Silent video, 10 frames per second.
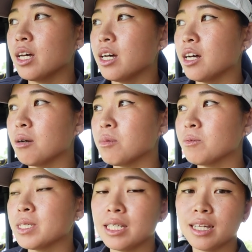
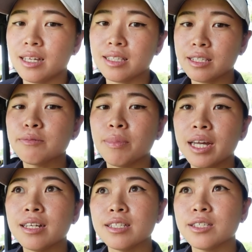Obviously that's
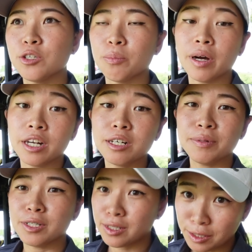minus your putter,
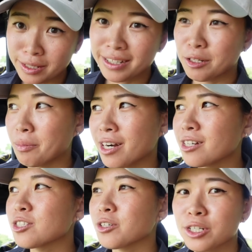because putter
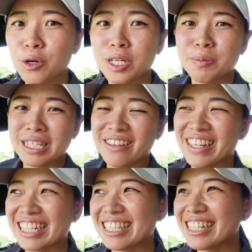is not going to go a
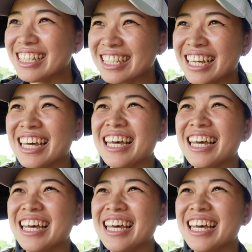specific distance.